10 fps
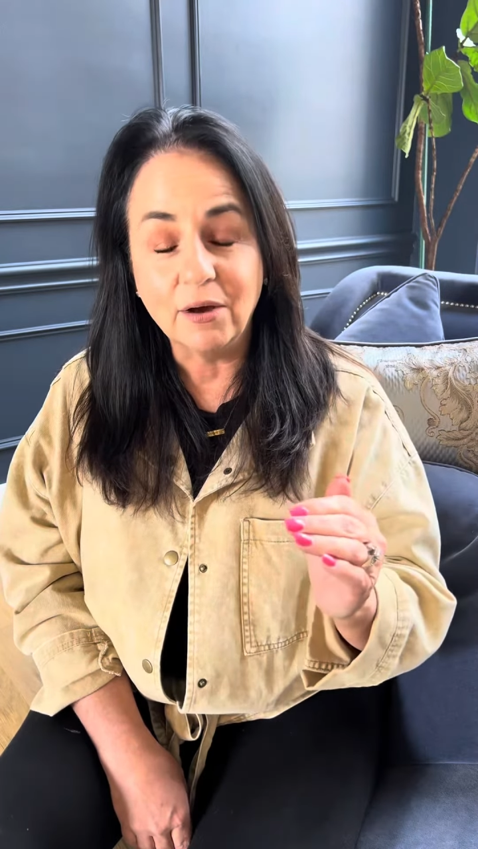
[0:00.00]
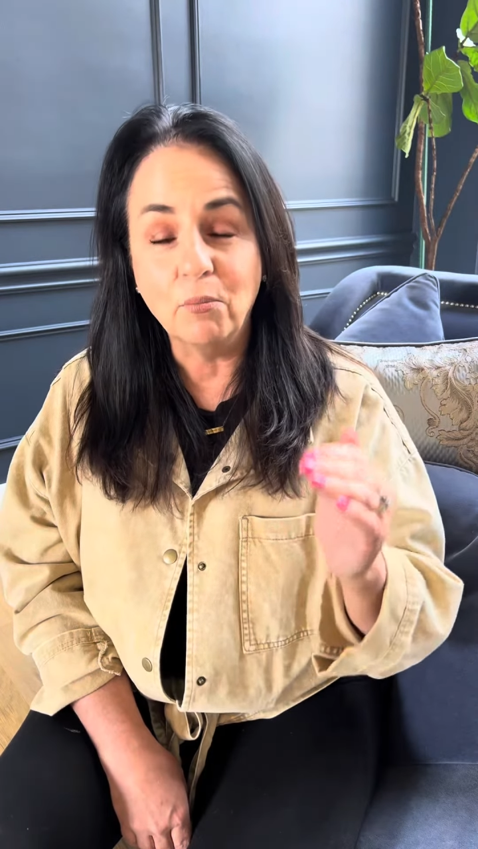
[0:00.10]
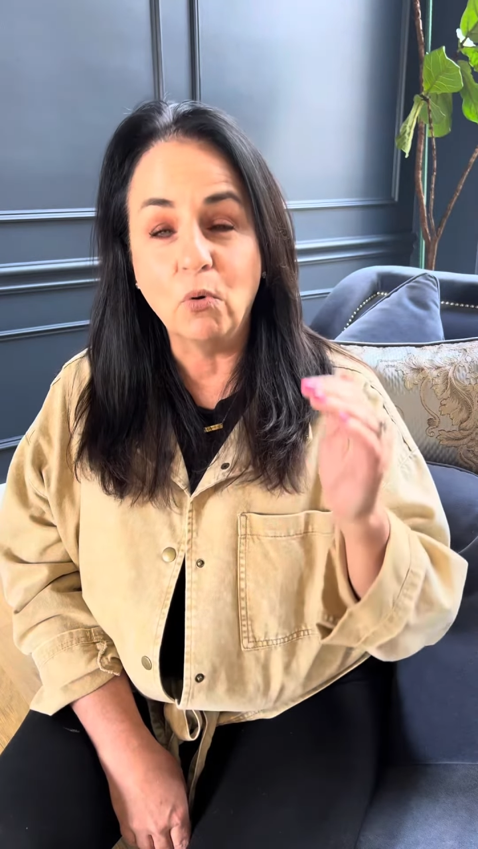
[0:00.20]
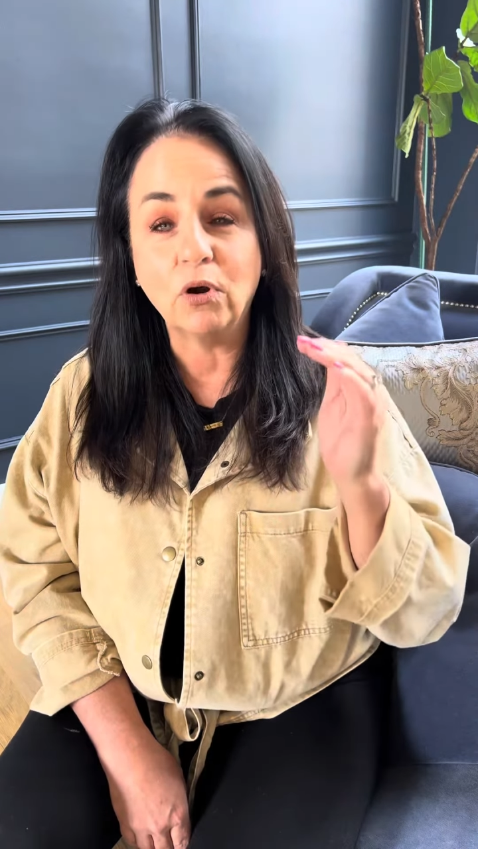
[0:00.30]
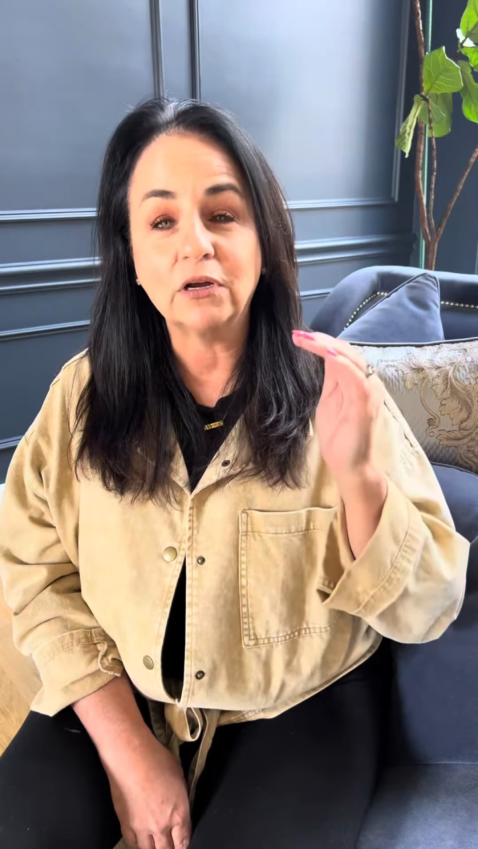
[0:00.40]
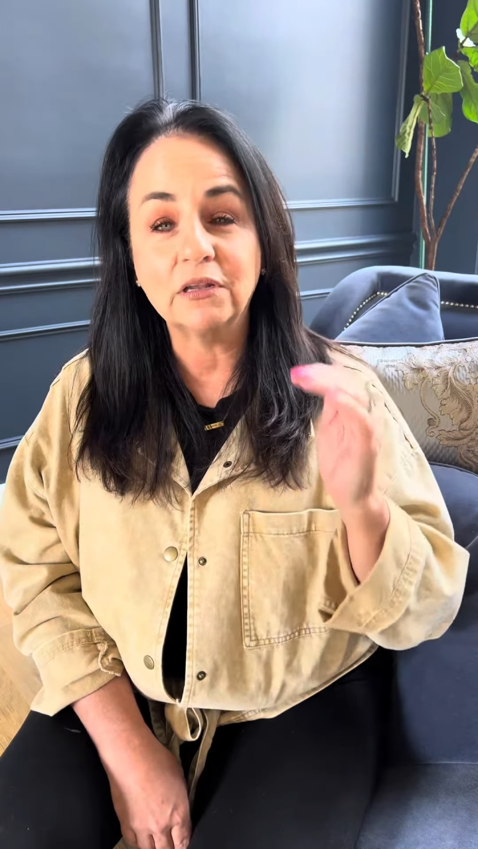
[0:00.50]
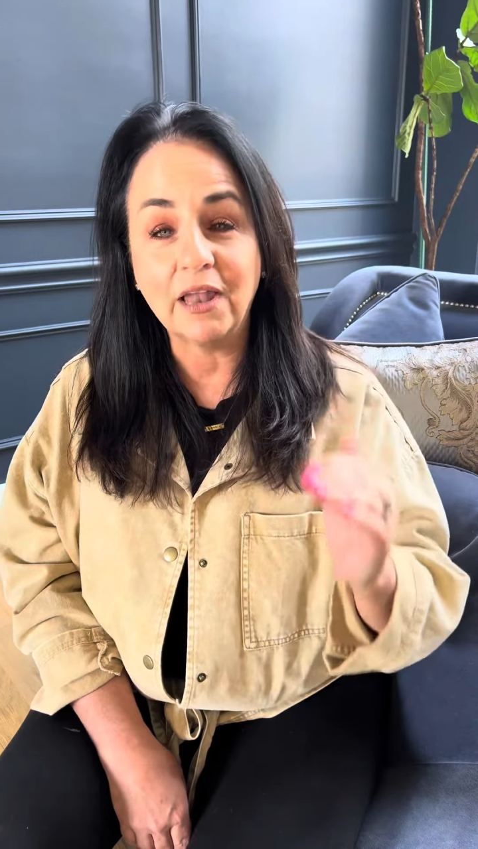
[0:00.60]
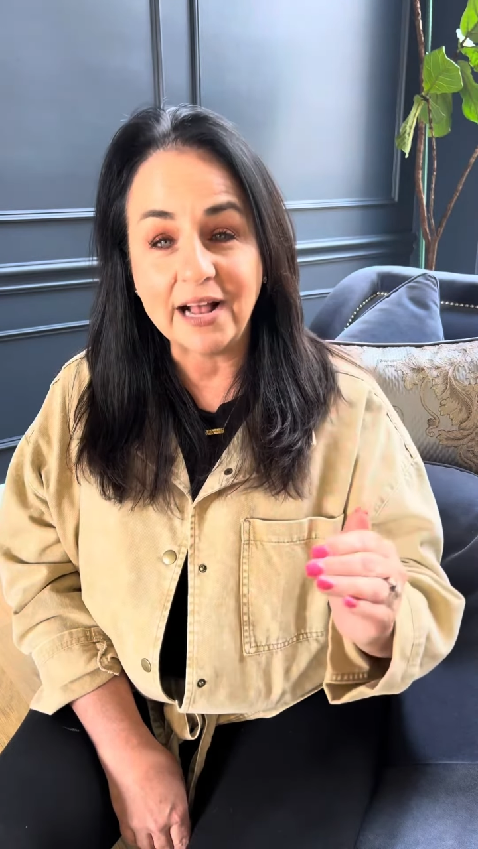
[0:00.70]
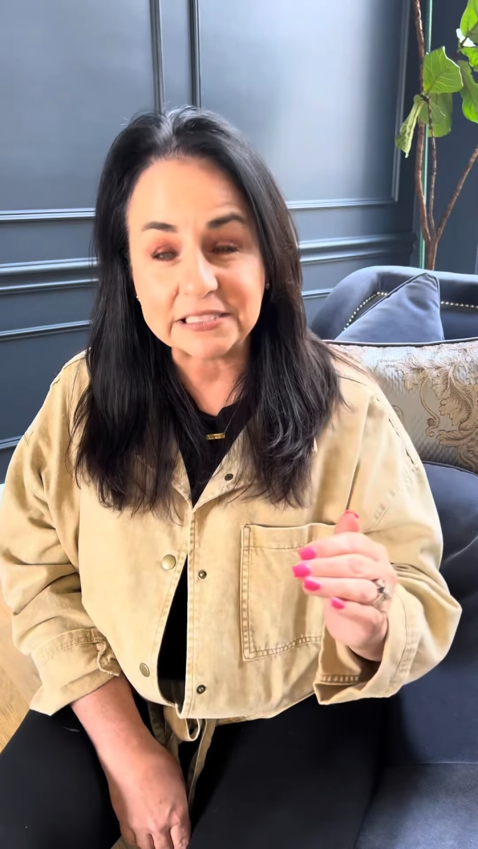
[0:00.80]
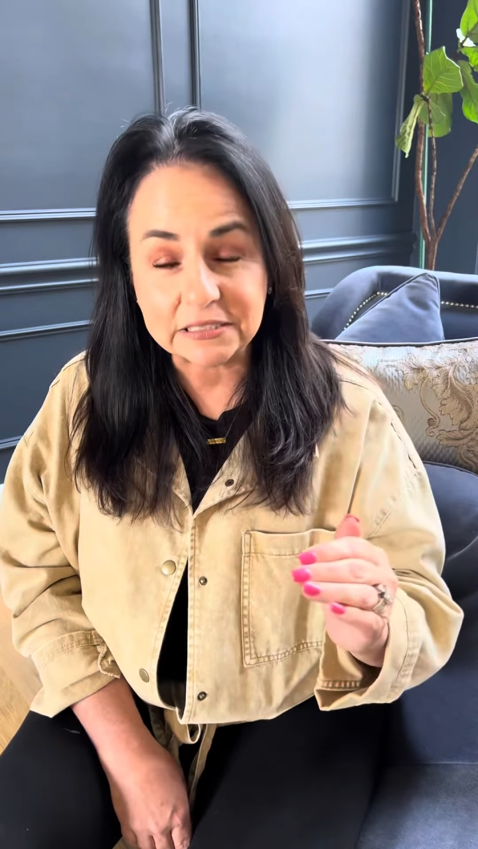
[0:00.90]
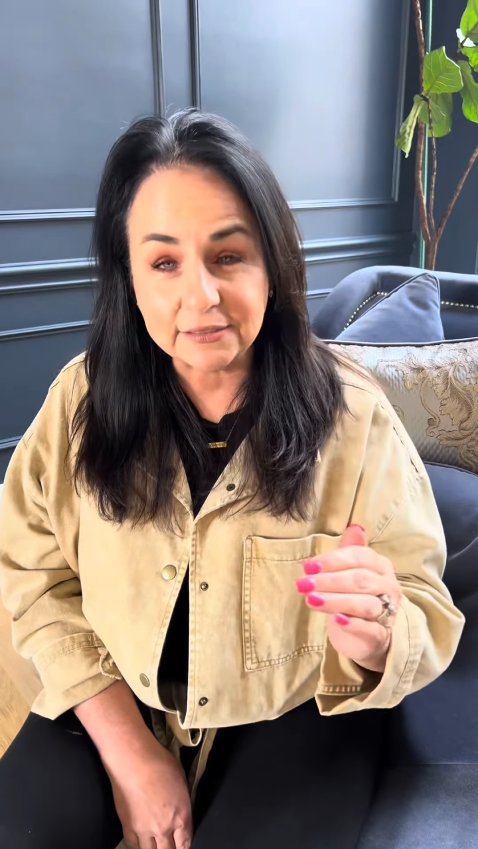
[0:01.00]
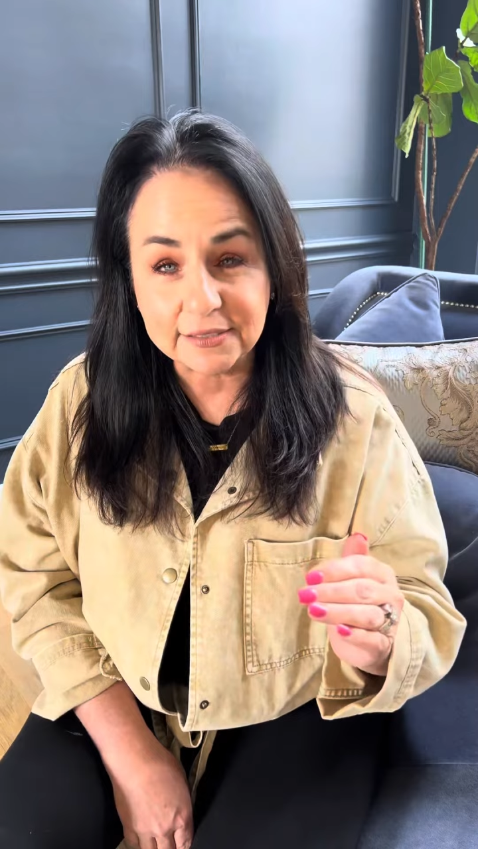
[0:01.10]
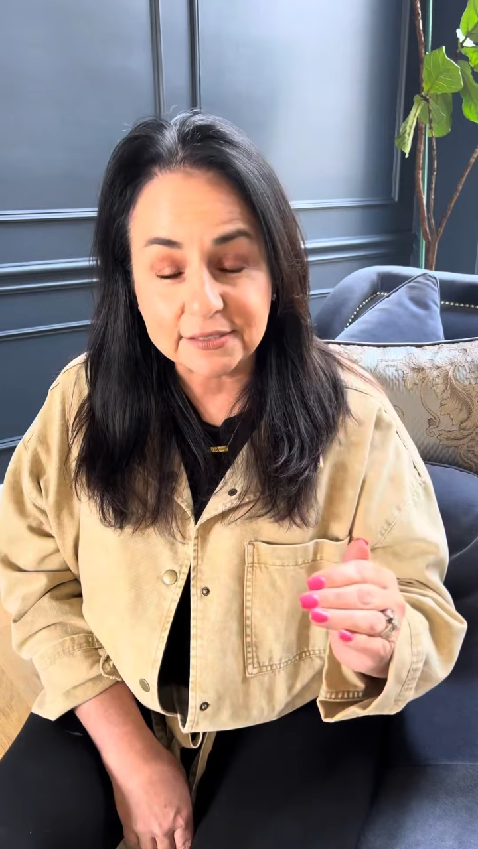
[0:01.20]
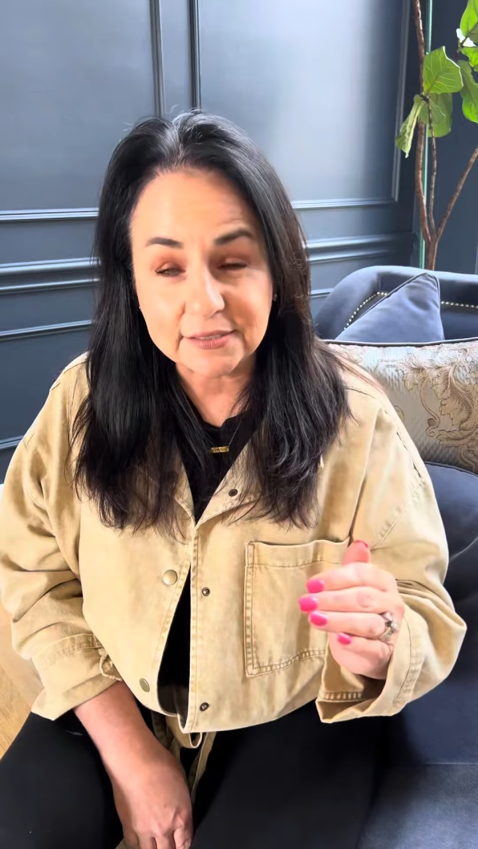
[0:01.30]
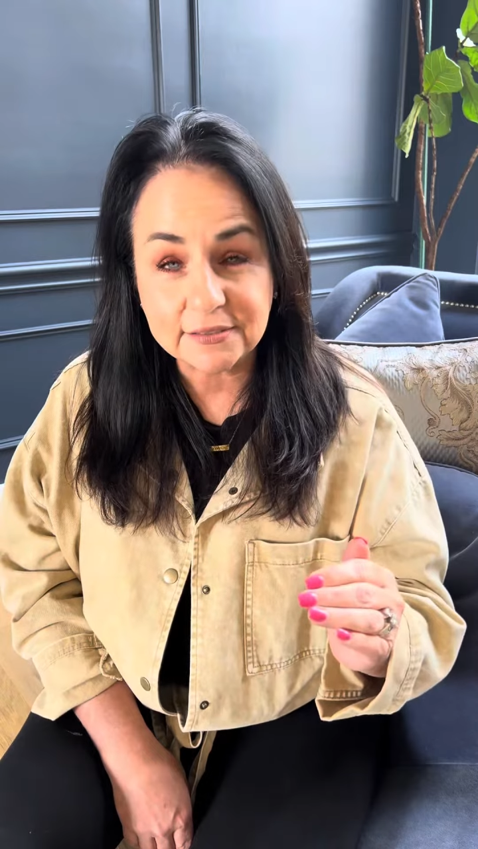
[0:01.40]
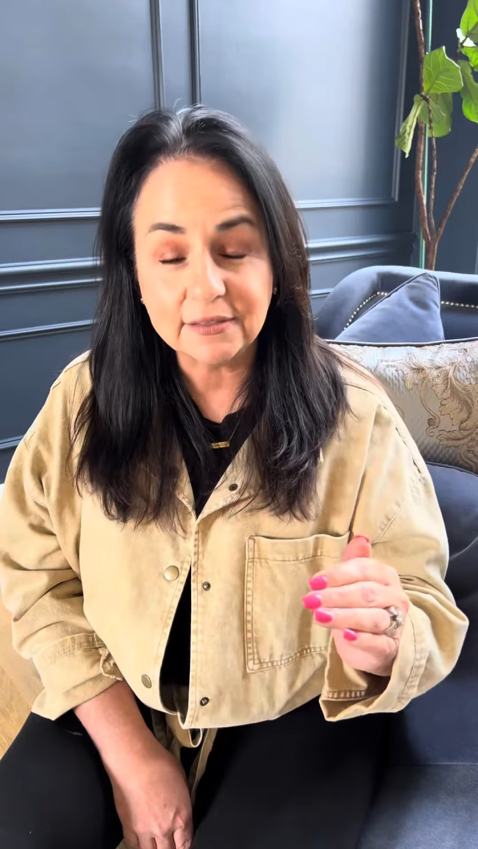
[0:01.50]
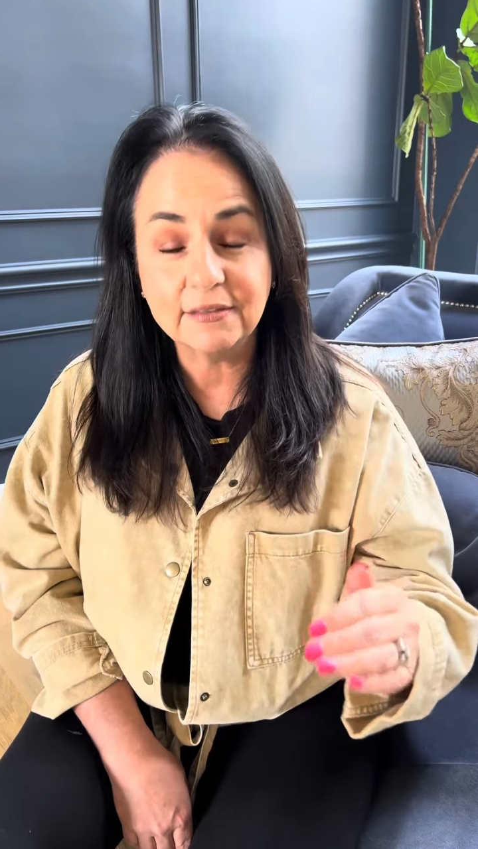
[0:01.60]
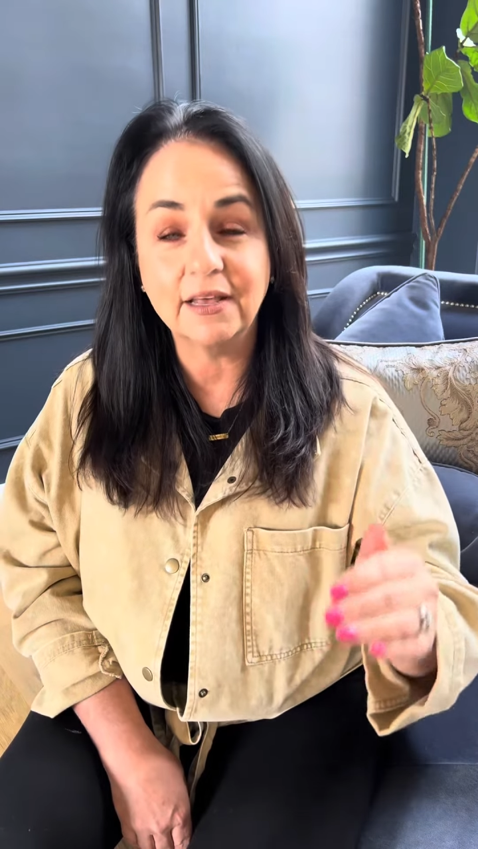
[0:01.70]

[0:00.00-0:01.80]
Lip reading: more classless